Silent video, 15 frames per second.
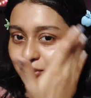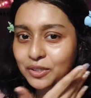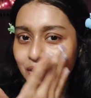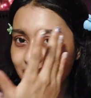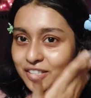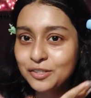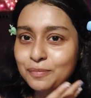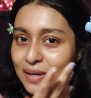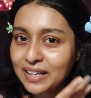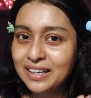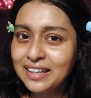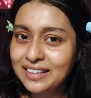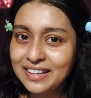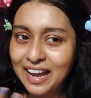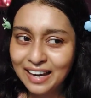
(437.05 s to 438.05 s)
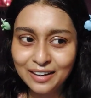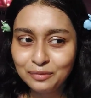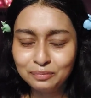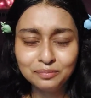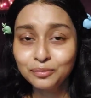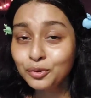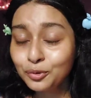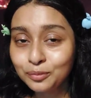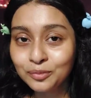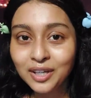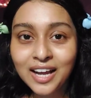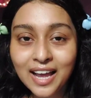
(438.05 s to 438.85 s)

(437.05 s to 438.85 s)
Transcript: you are just blending it and boom.